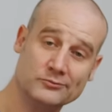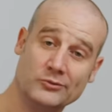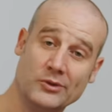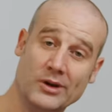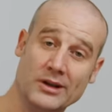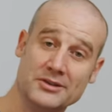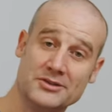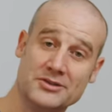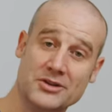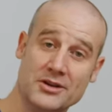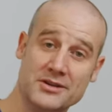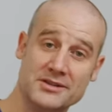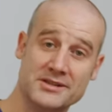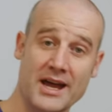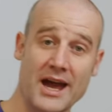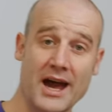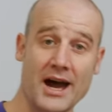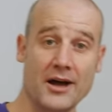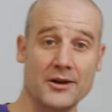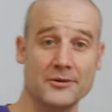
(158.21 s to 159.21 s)
Well, it turns
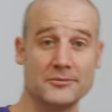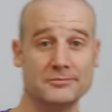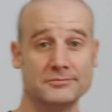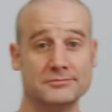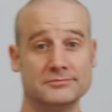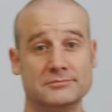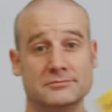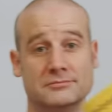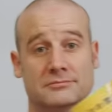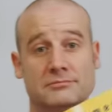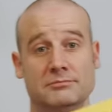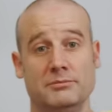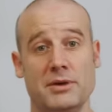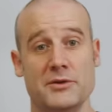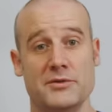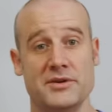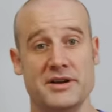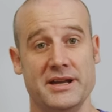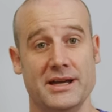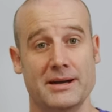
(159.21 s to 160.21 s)
out by
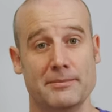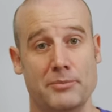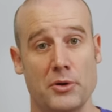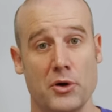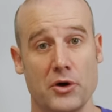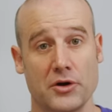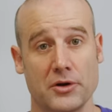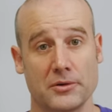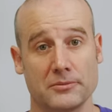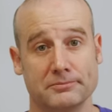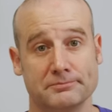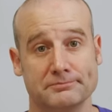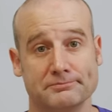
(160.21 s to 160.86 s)
reading a book.